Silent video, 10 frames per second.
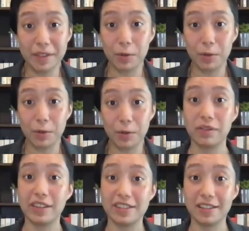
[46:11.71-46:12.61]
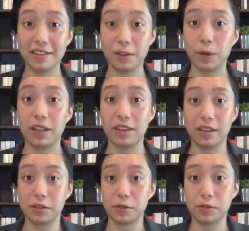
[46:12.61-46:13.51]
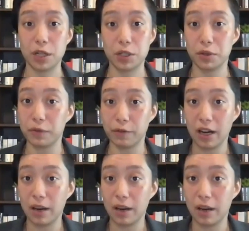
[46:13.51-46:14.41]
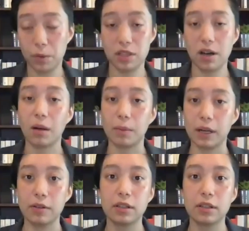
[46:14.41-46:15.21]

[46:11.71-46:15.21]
So we should revisit the way that things are structured and framed and what we talk about.